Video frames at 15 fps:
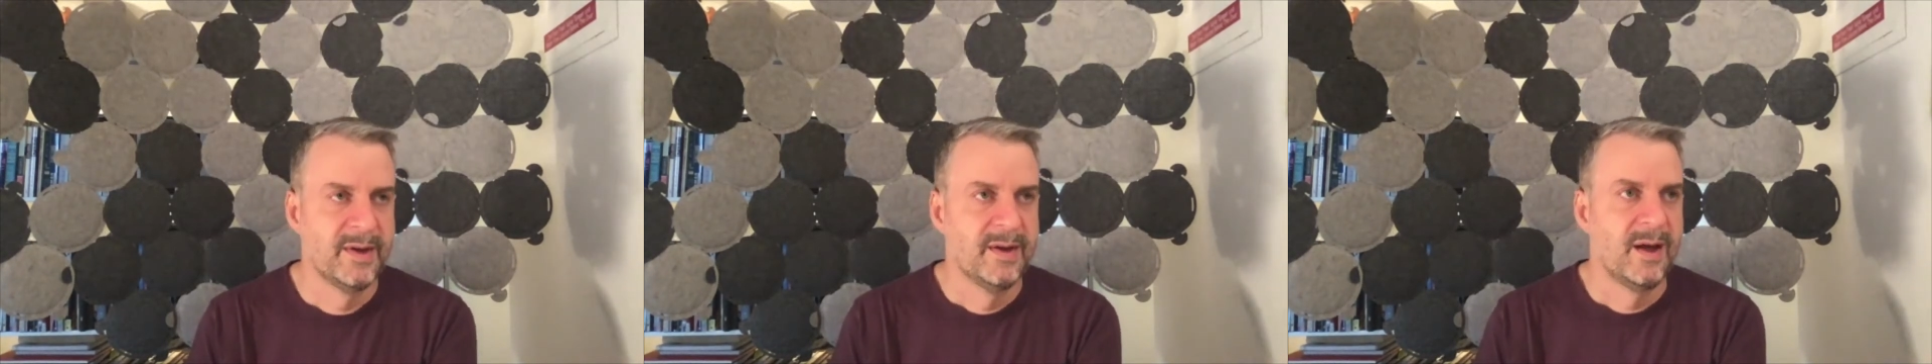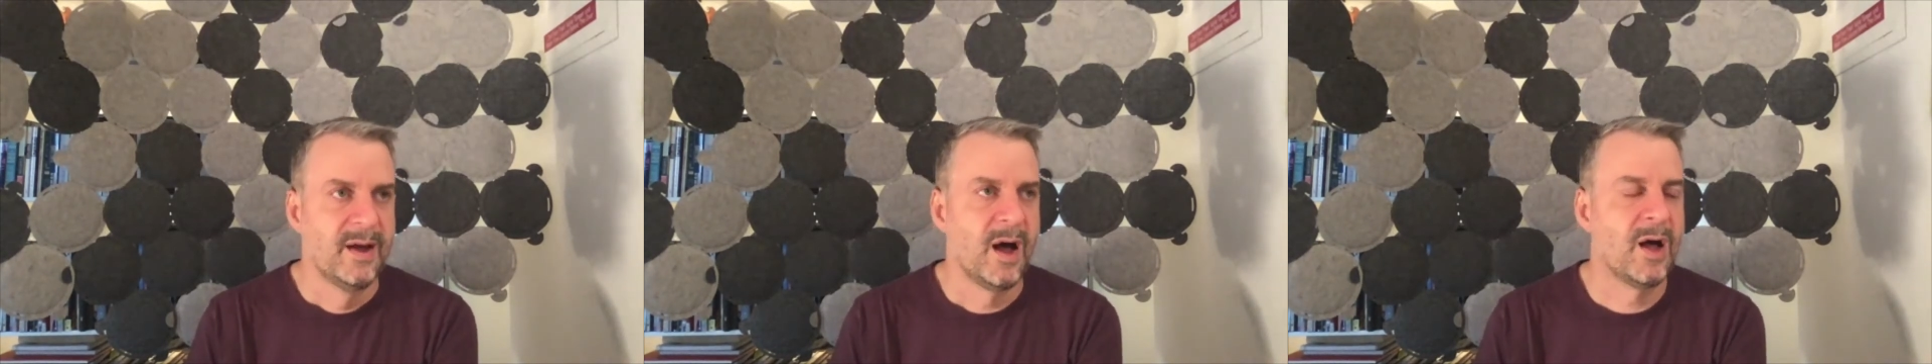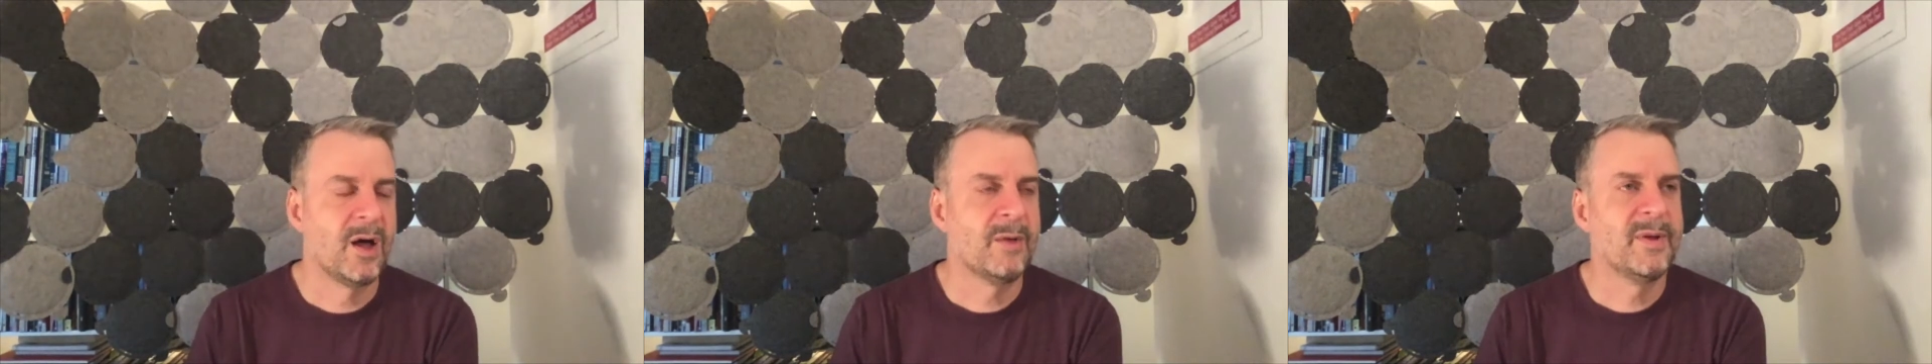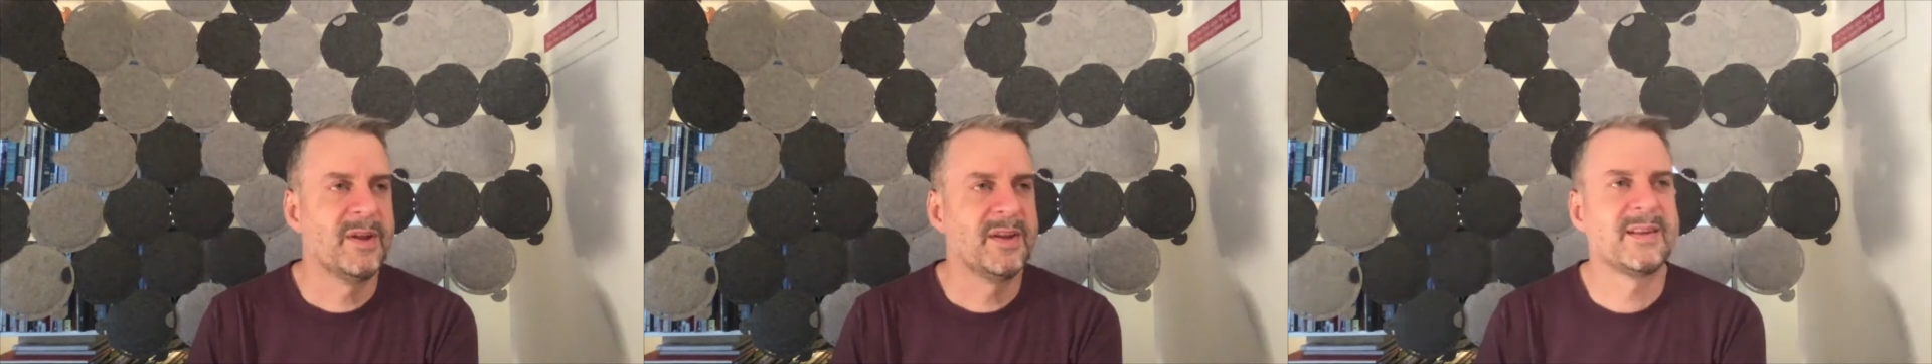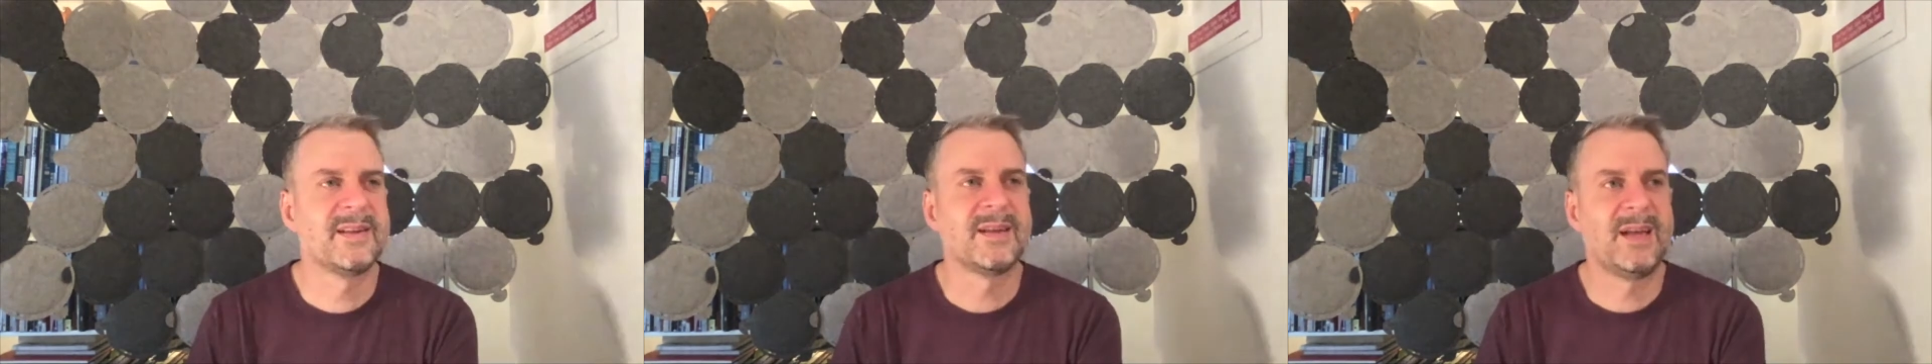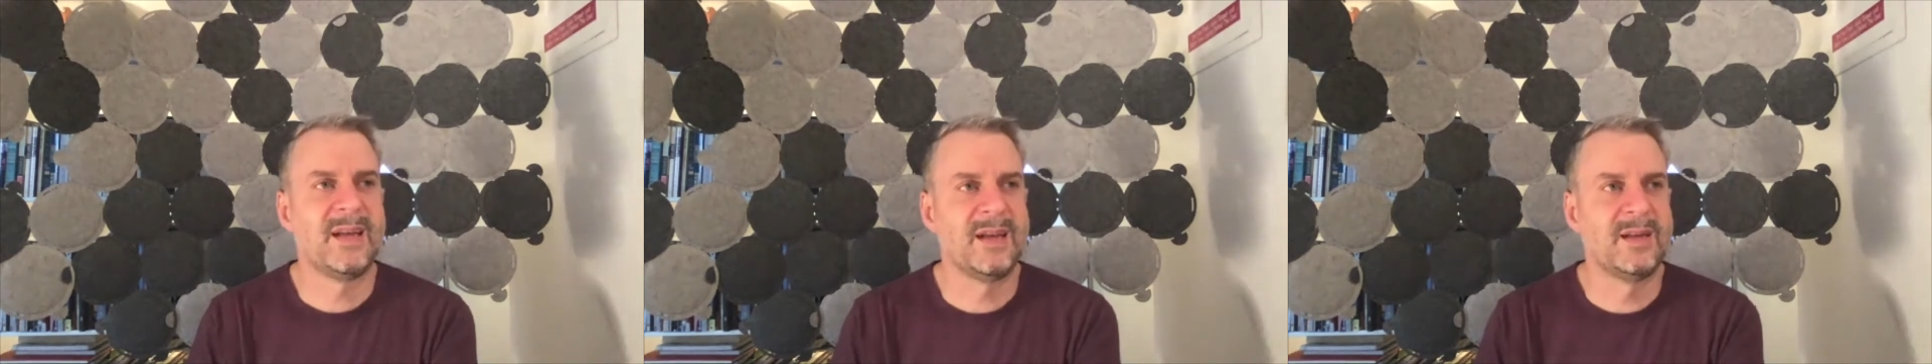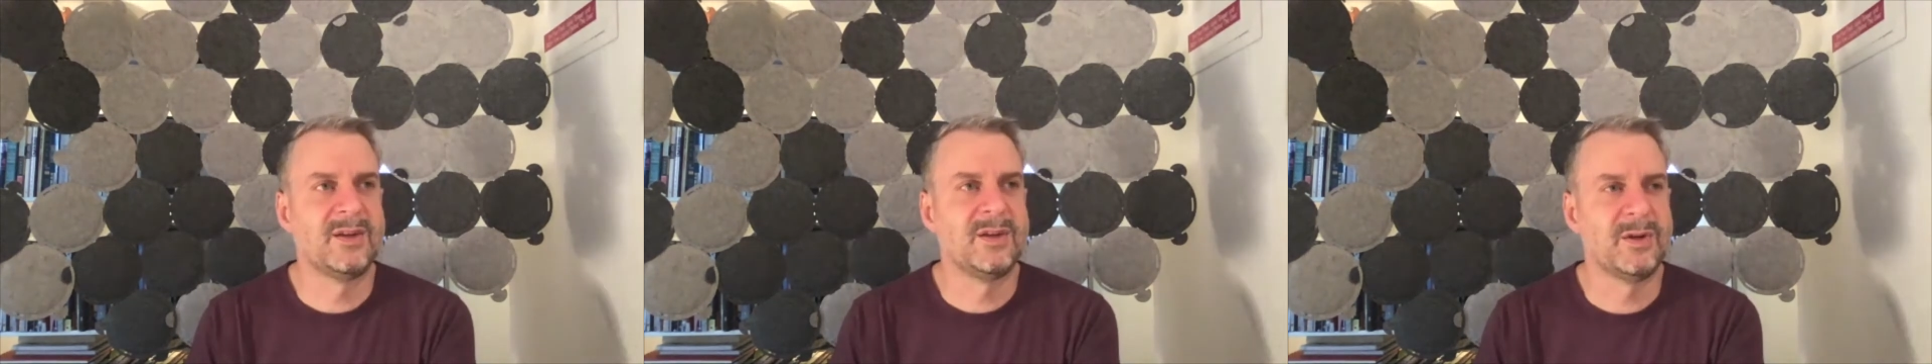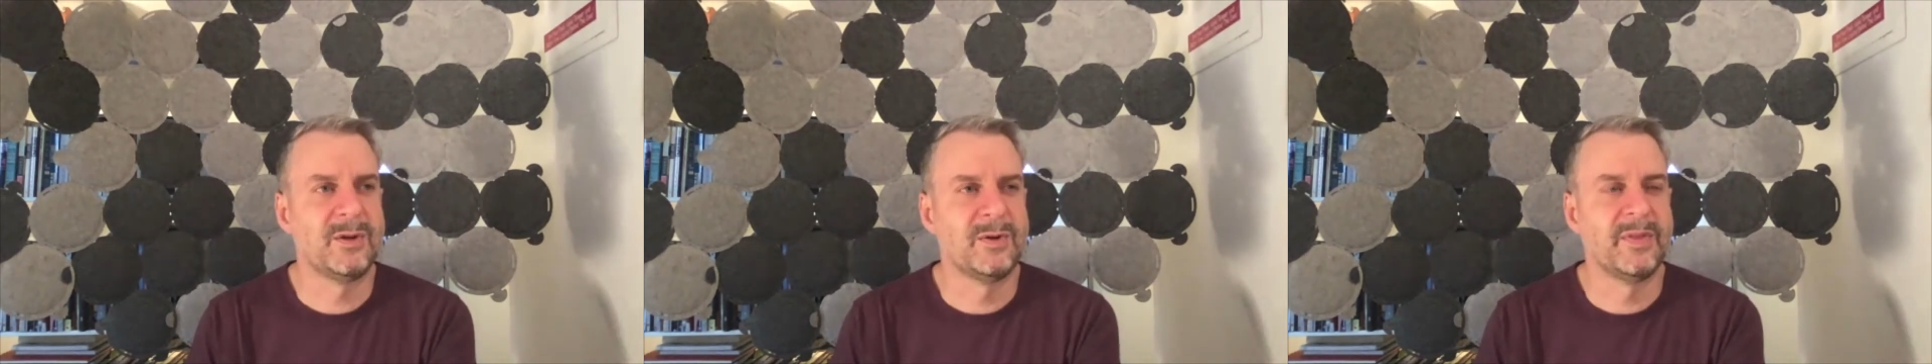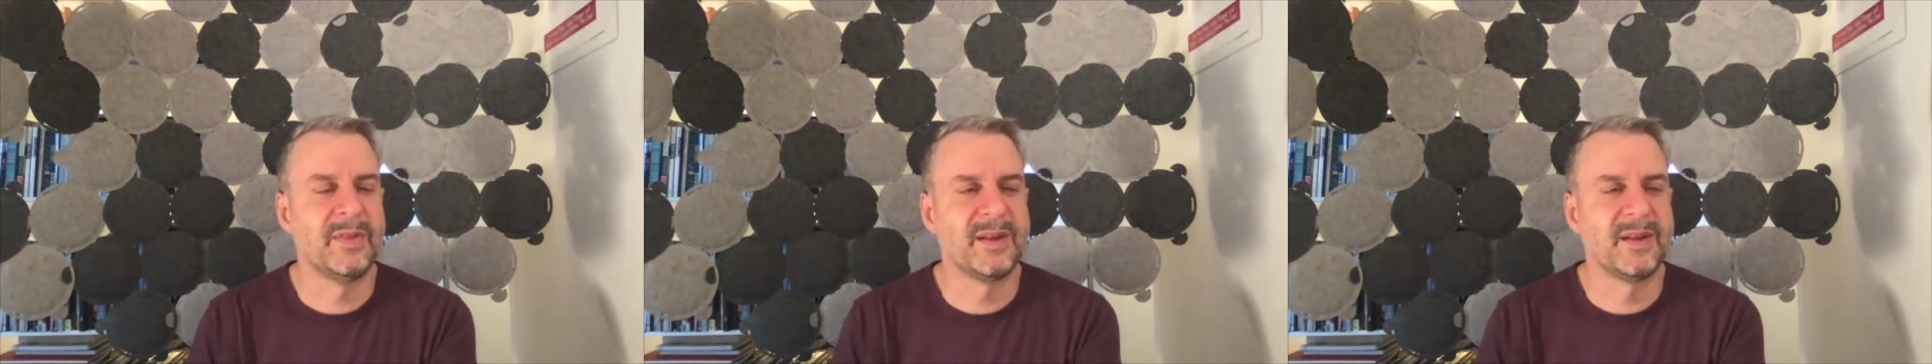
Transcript: almost akin to, an